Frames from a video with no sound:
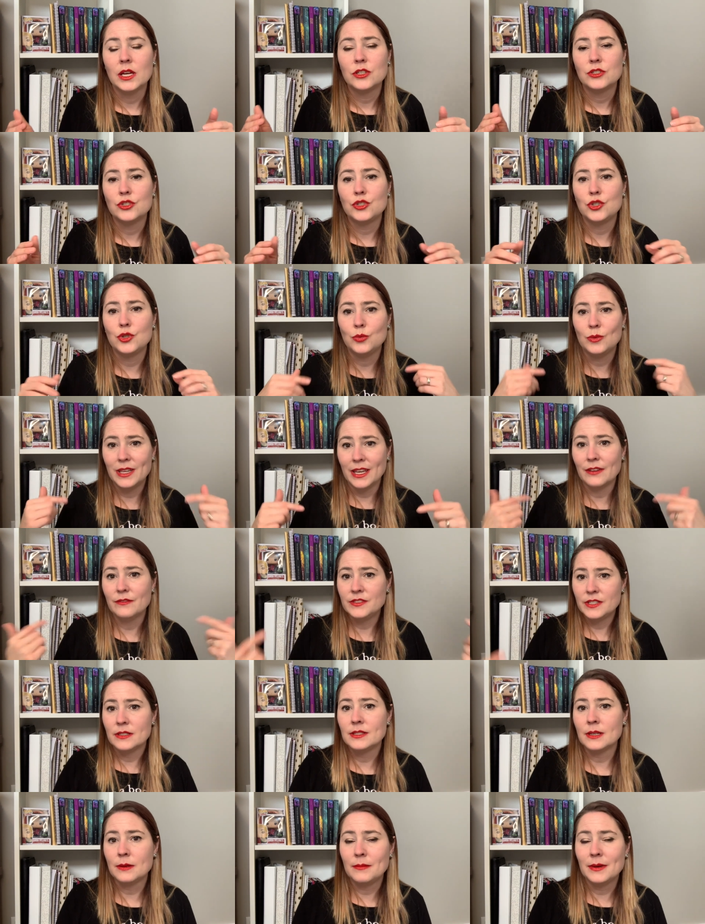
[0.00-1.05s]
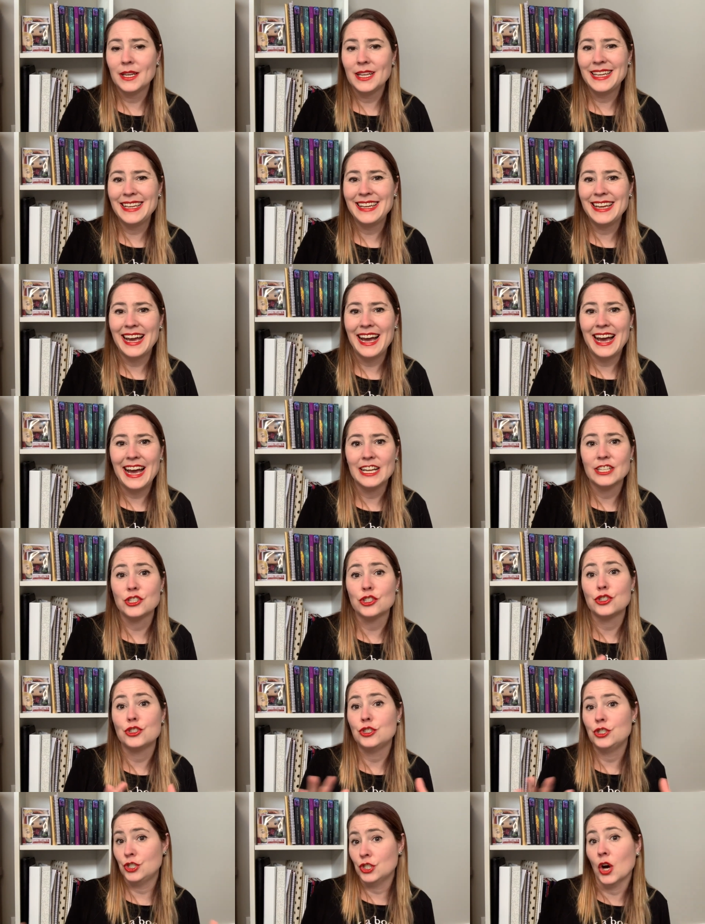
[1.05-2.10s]
to give to somebody, I
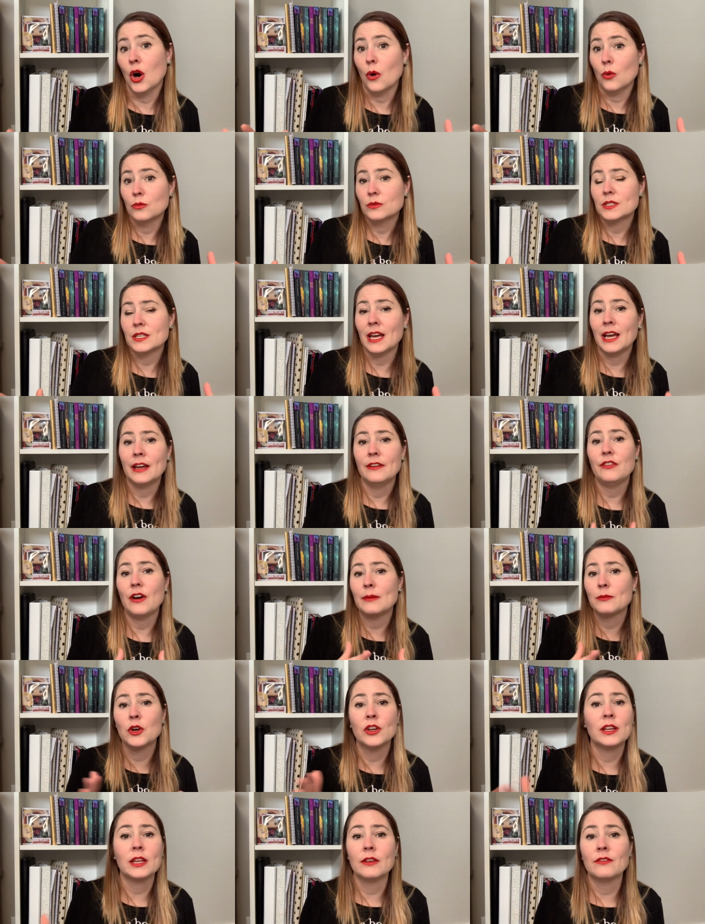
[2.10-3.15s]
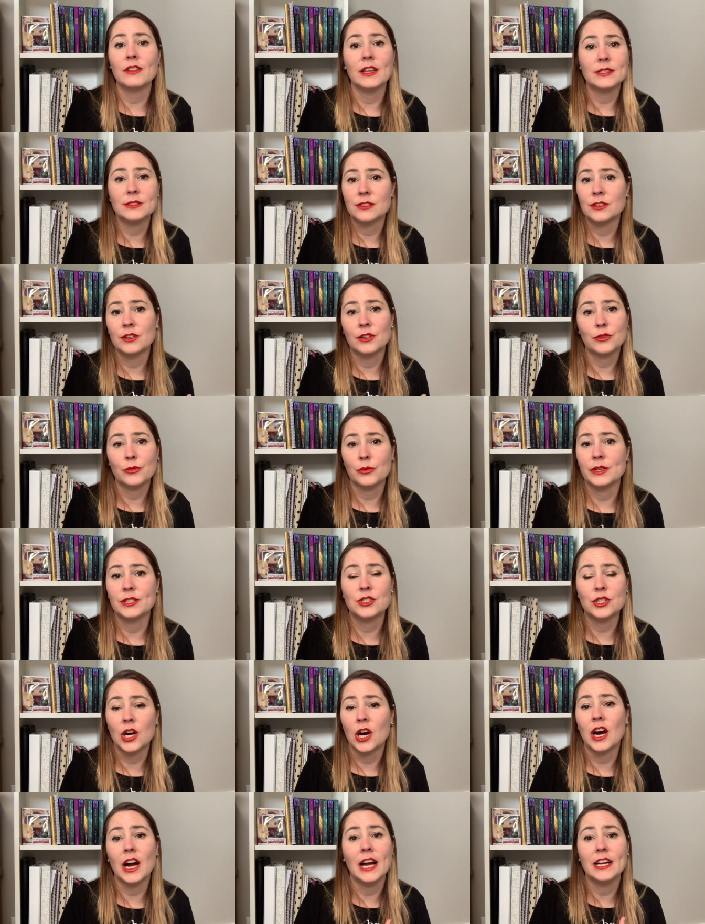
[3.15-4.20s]
just don't. If I'm going to give less than a
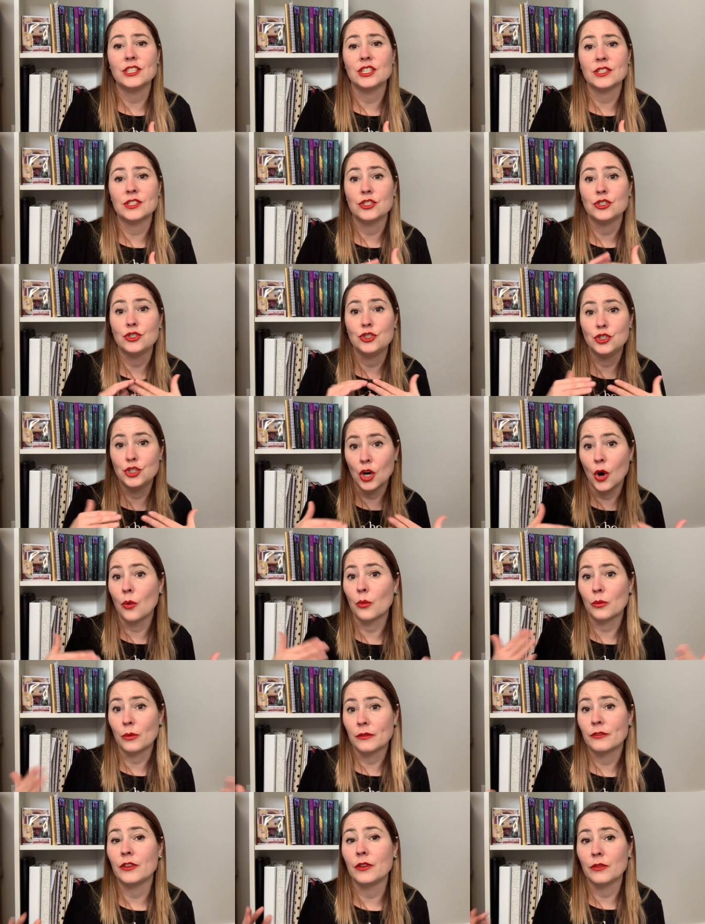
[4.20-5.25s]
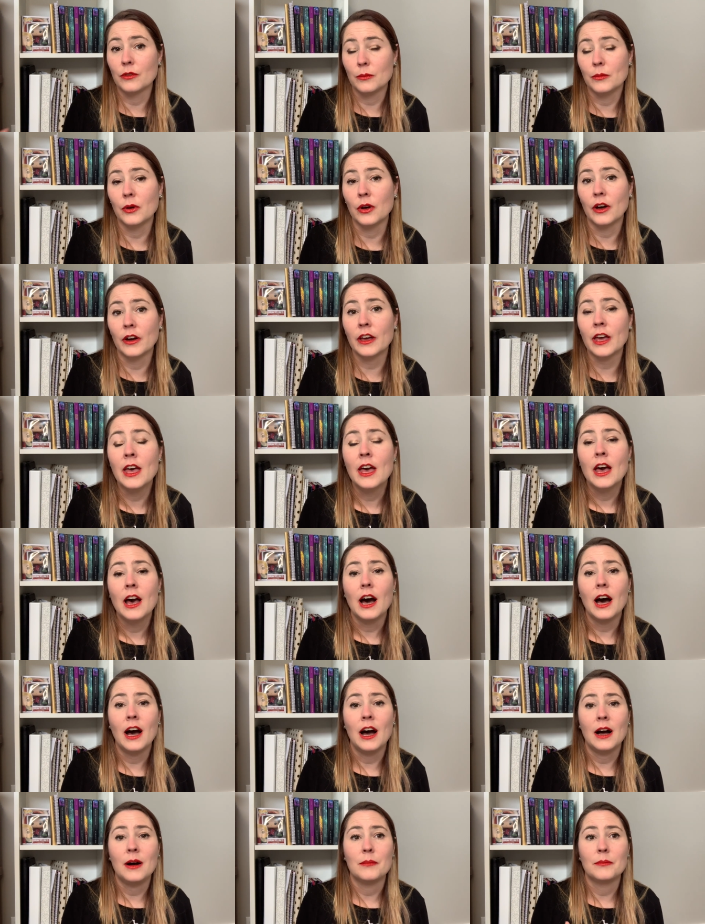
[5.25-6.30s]
3-star, I just don't review the book,
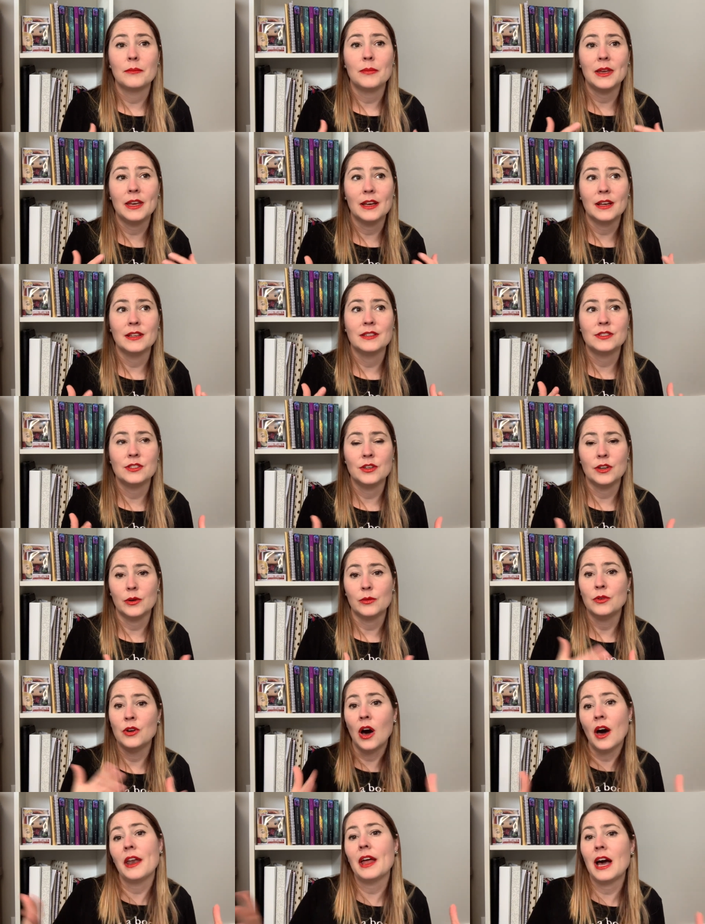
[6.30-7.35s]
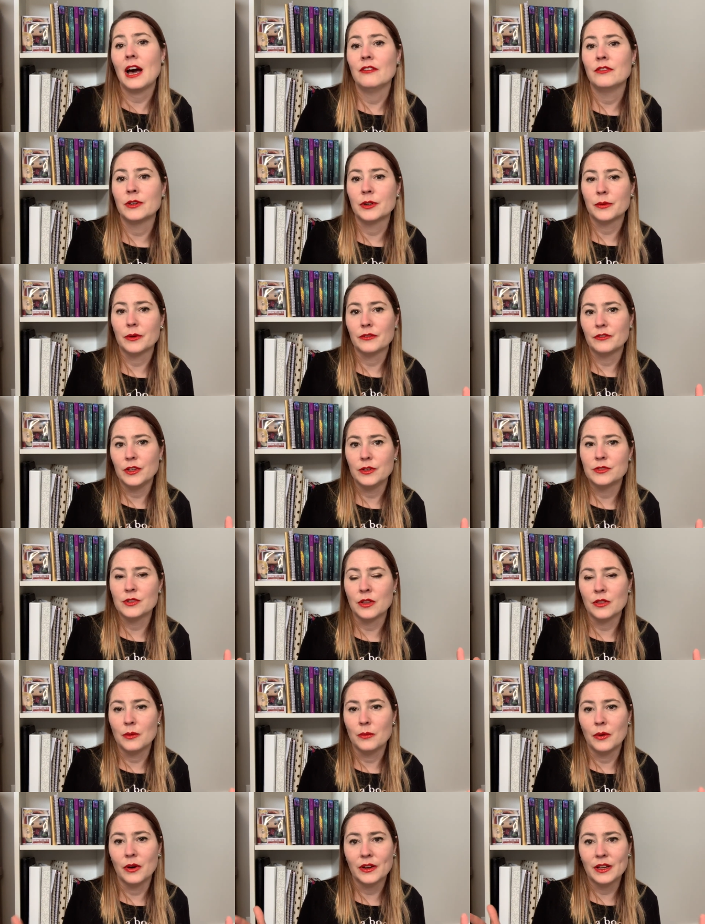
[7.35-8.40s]
because not having reviews on the
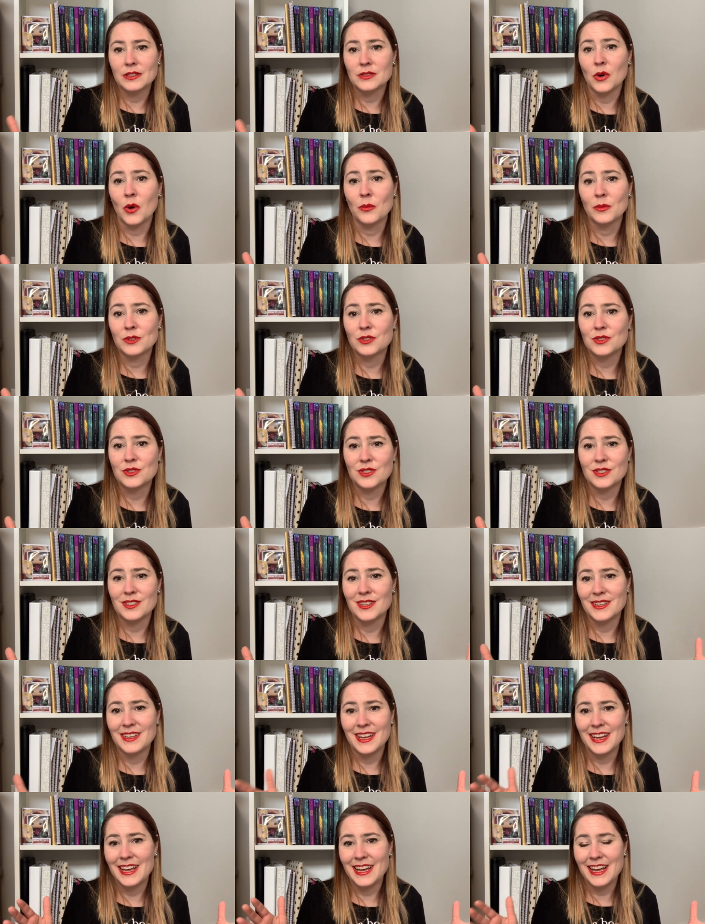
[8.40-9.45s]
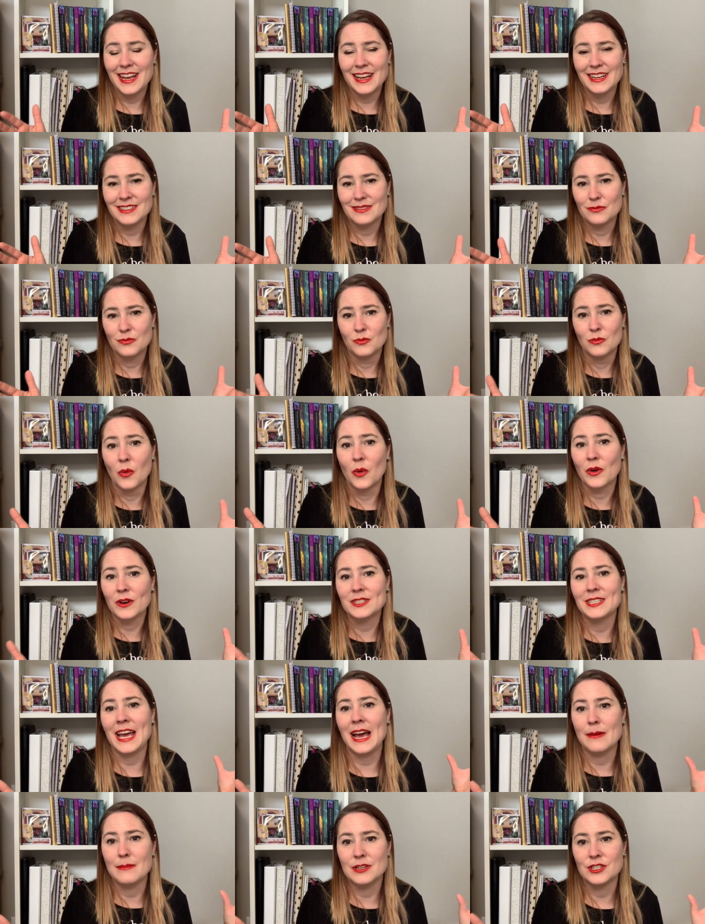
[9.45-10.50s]
book is almost more
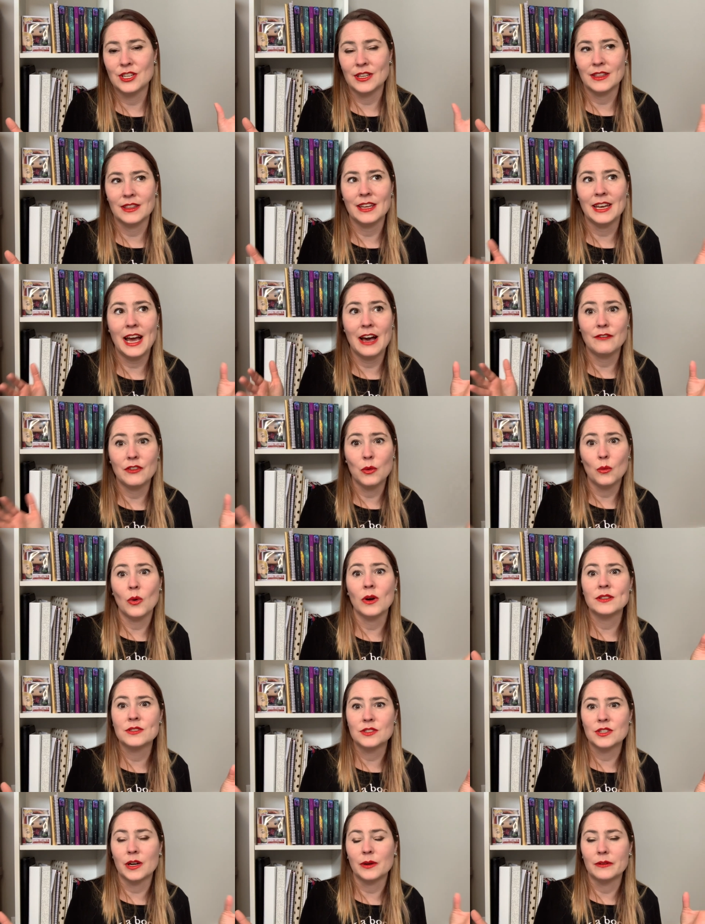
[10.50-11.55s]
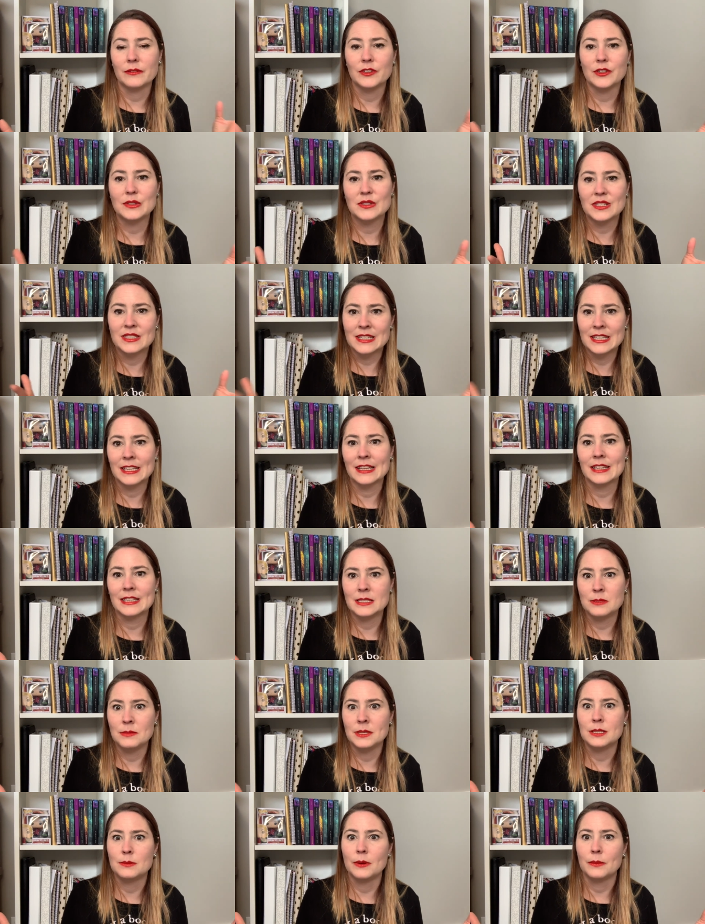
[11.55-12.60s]
damaging than having 1-star reviews, because then at least
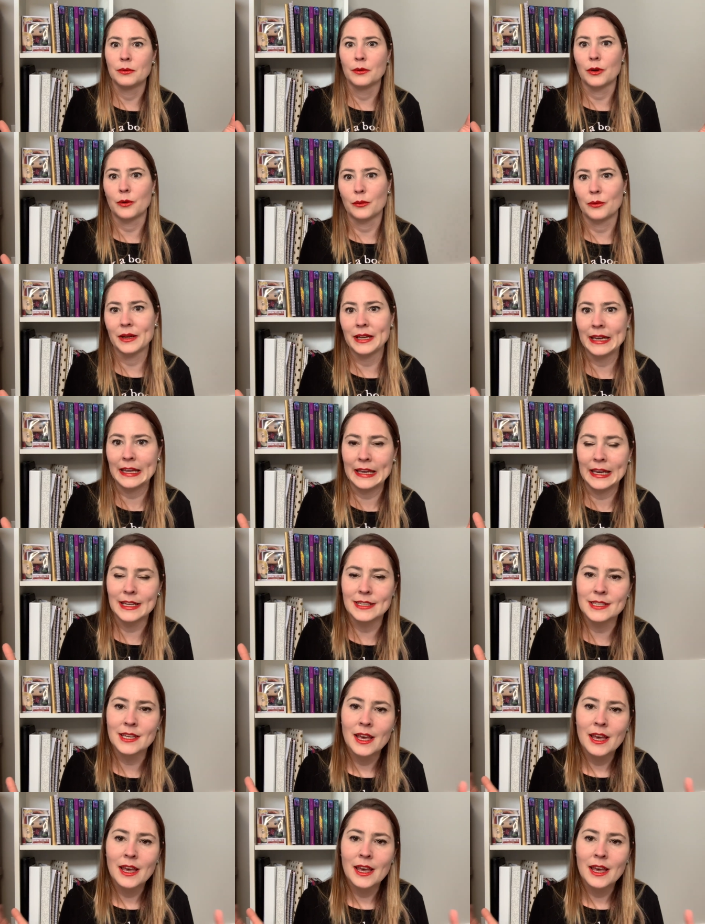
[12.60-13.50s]
means people are reading it.